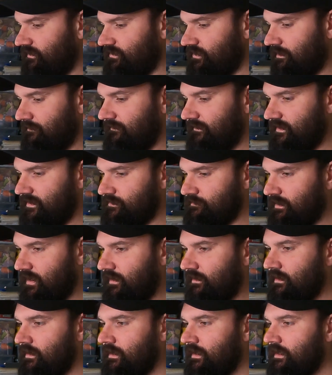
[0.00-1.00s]
the top of it as
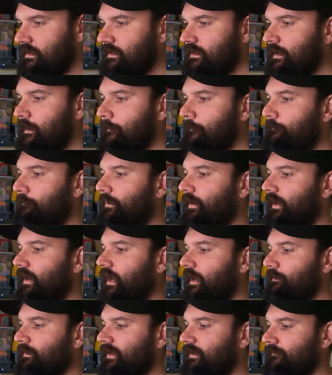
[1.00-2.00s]
well. But
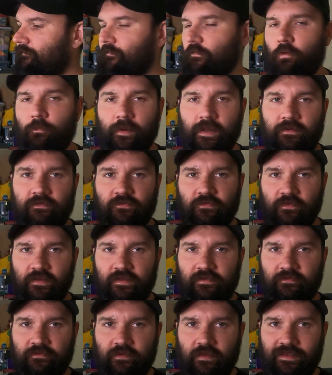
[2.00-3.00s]
I paid £4 for
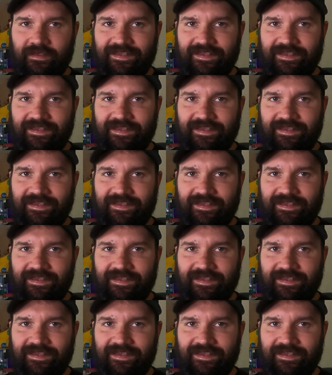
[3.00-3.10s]
this,